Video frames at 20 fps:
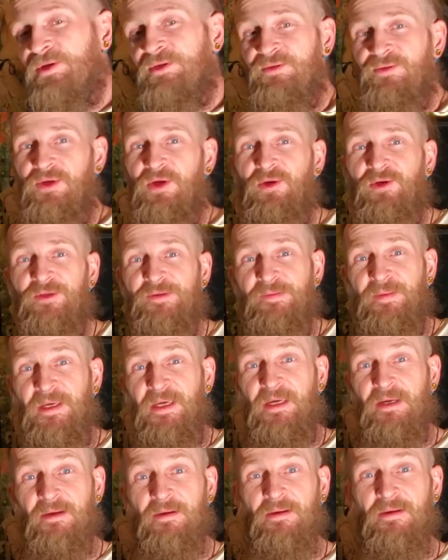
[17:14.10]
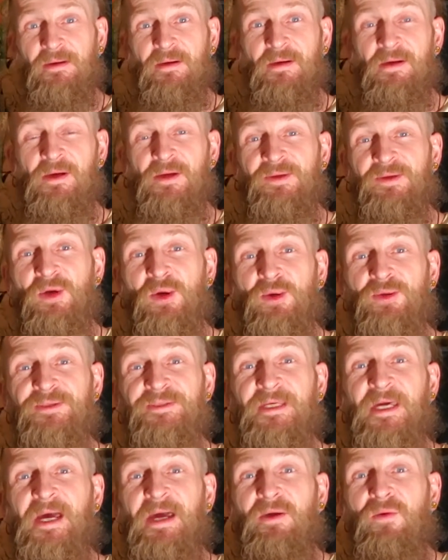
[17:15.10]
who knows me knows
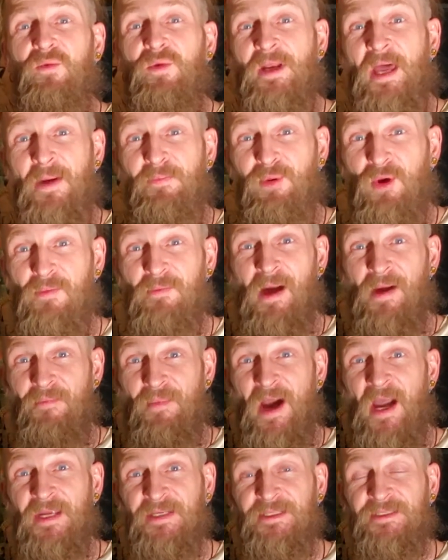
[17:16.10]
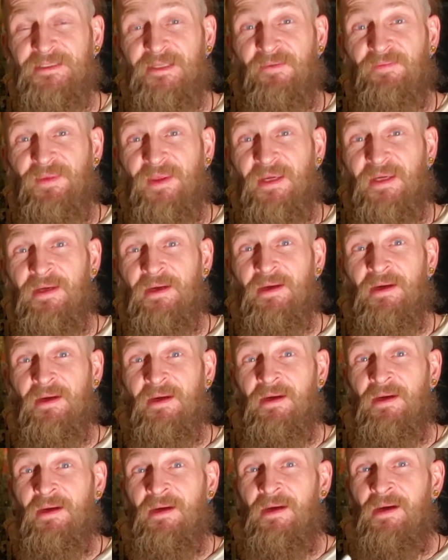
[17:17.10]
that when I put my mind to something,
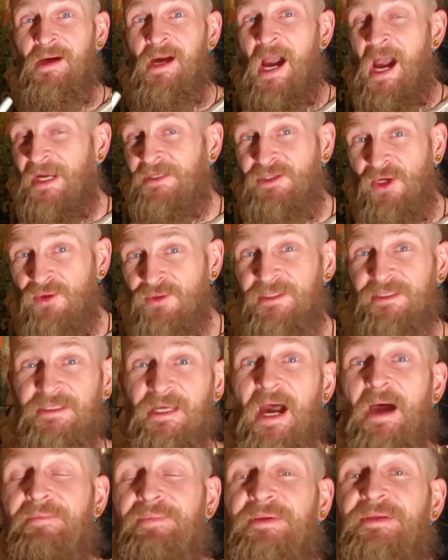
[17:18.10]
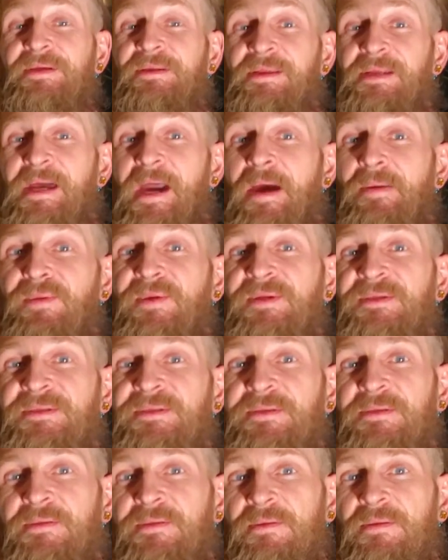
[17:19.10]
I don't stop until it happens.
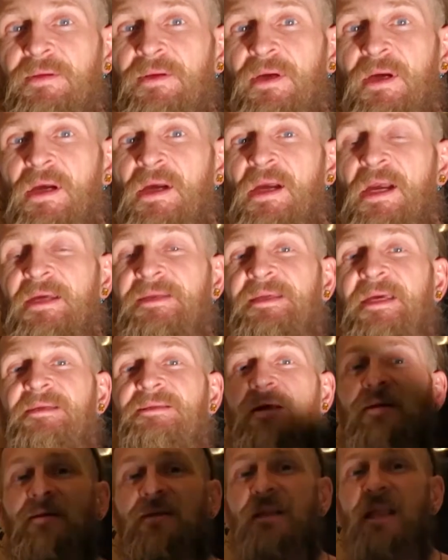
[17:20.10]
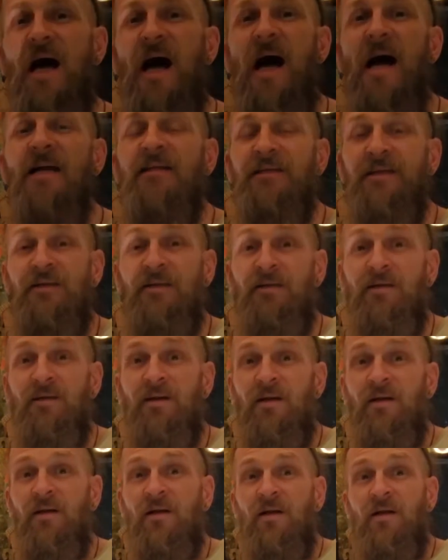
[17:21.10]
It takes a lot
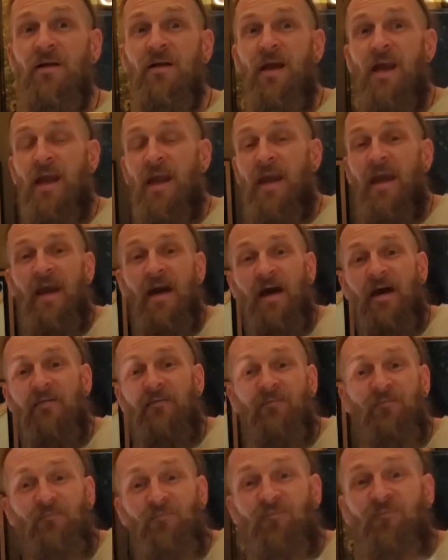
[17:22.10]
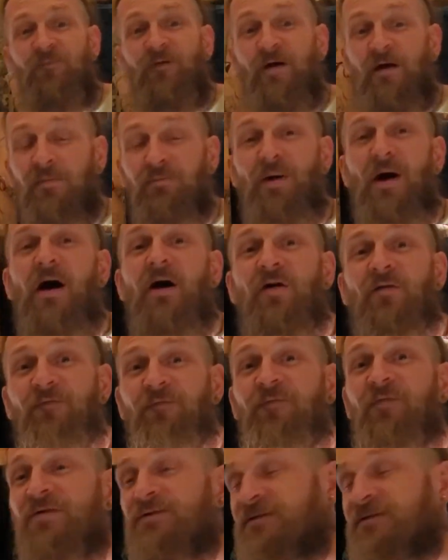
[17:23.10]
and very powerful